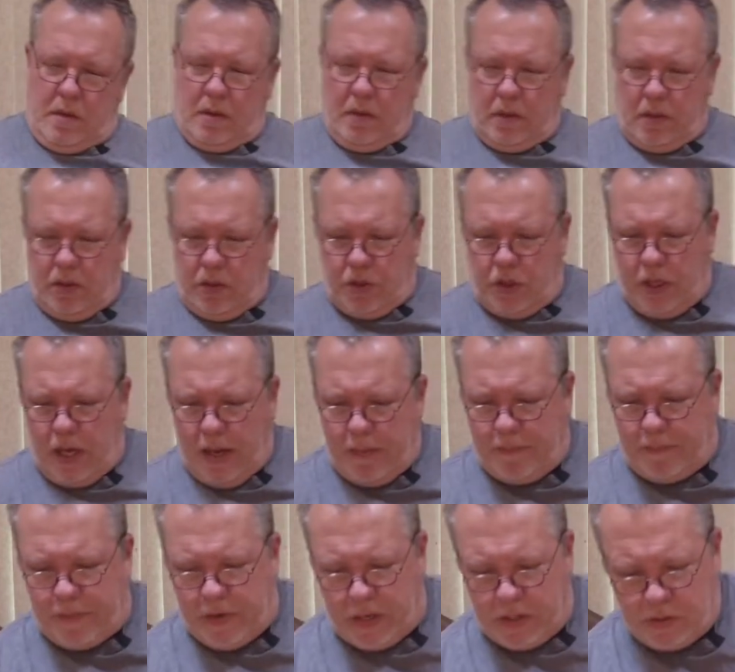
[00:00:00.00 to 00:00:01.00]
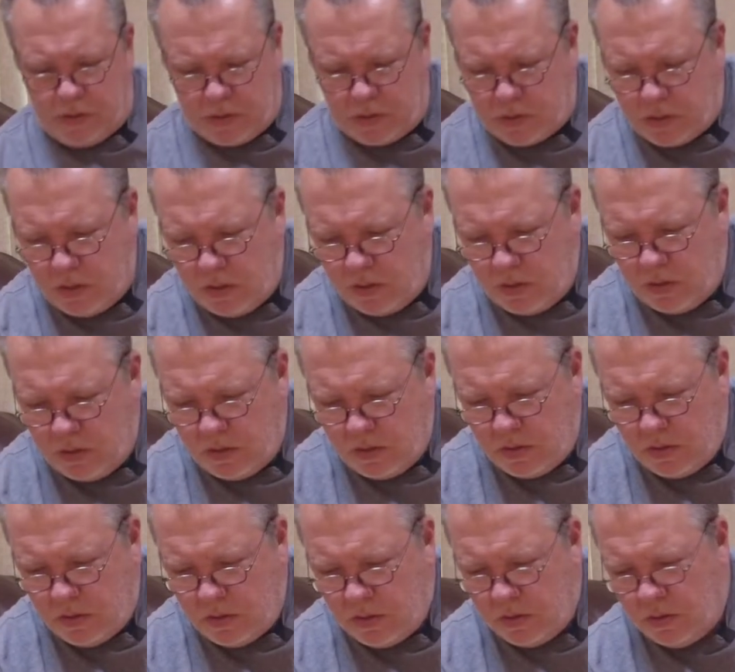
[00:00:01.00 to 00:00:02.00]
Good job, Founders.
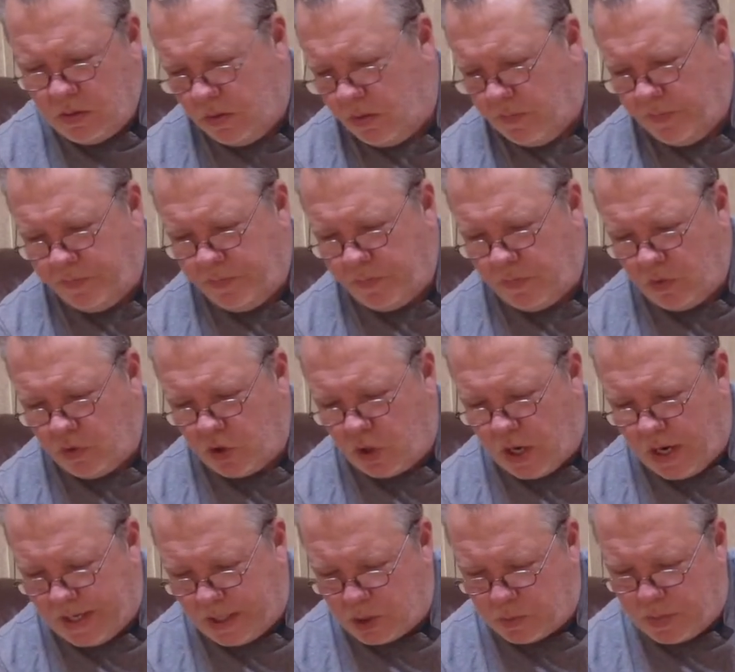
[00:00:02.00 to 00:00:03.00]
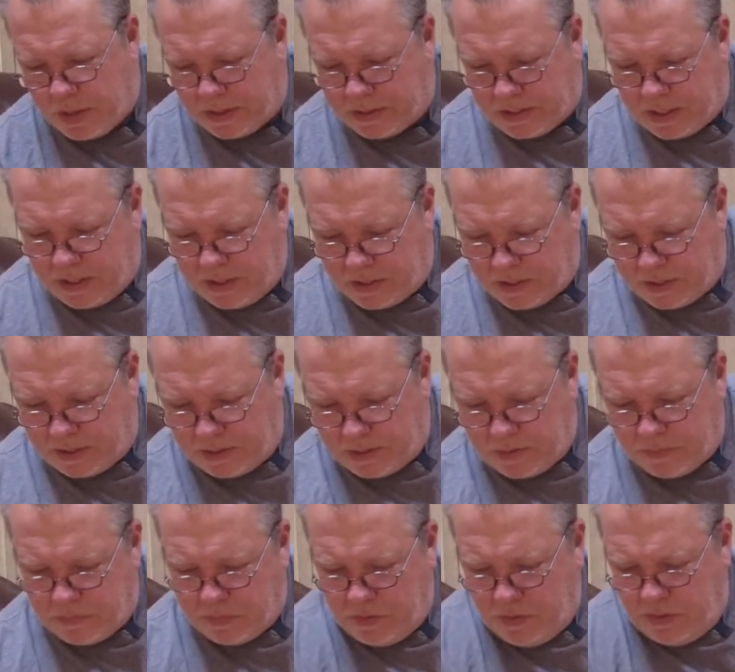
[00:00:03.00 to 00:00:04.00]
Should I expect anything
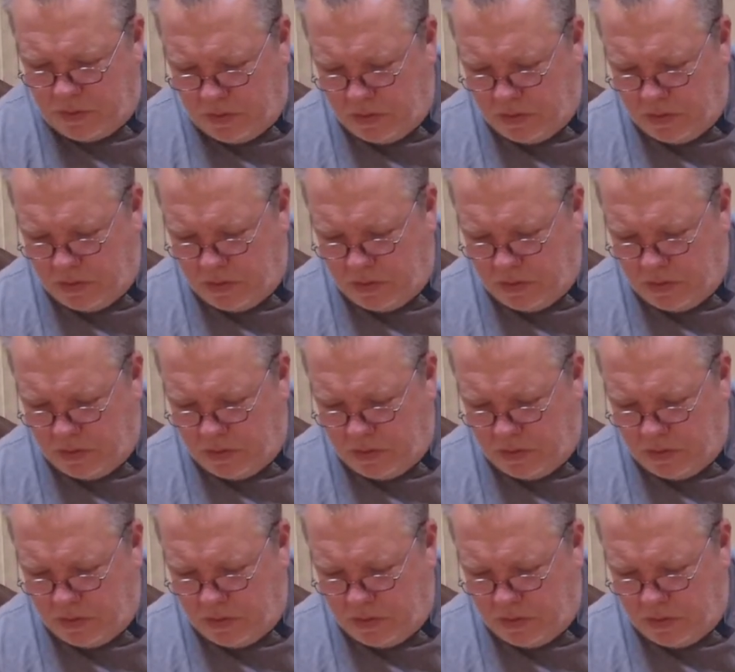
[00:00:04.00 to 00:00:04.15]
different?